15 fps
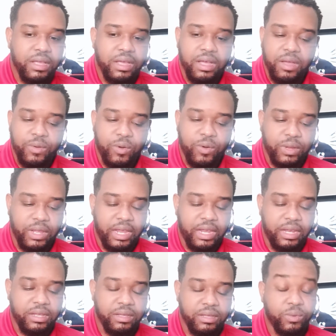we do eat
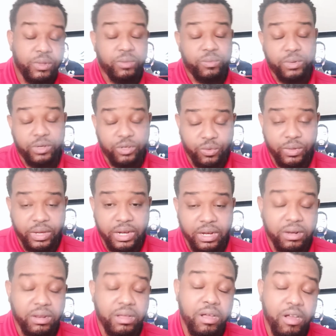a
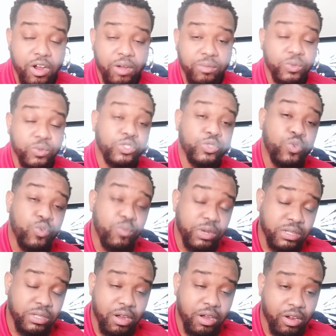lot of carbs, or too
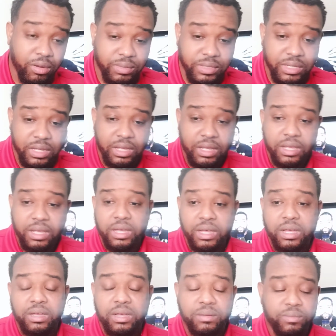much carbs.
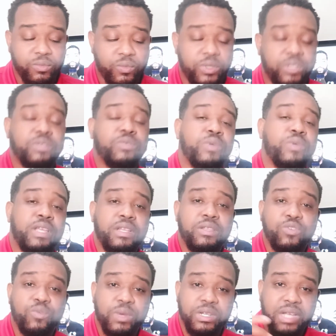We do eat
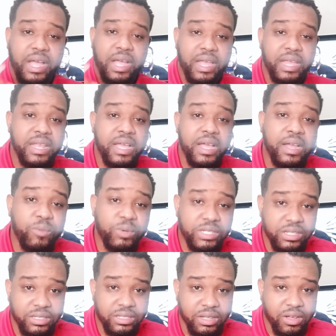too much iodine, which
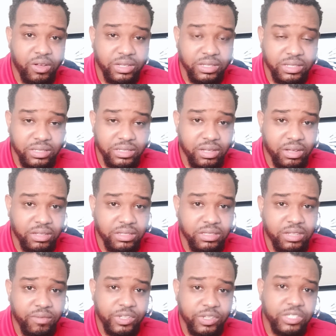is the
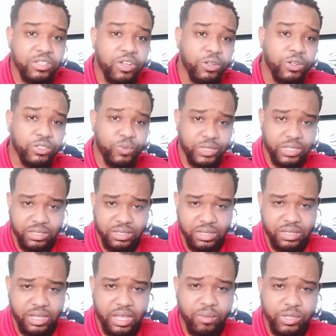unsavory salt, which is a
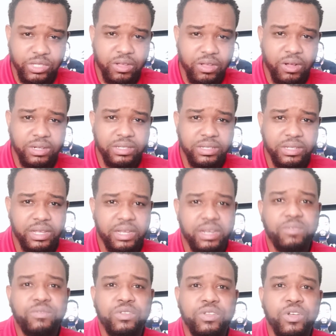table salt. And
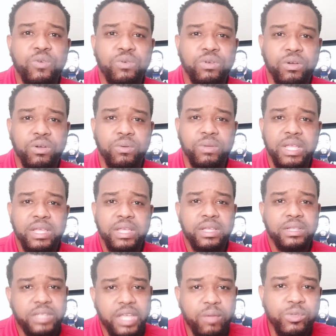if you don't know,
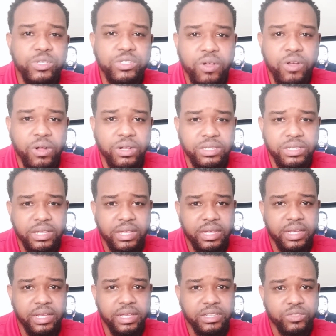table salt
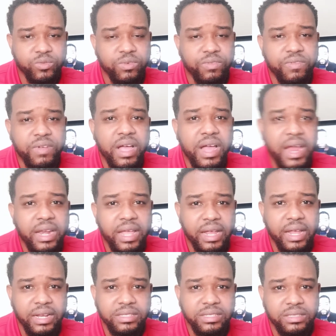is refined
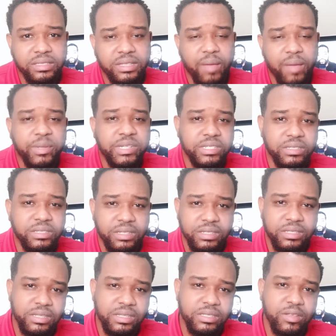and it's damaging to your
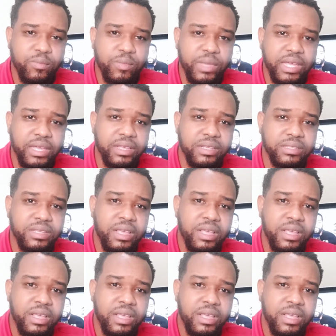system because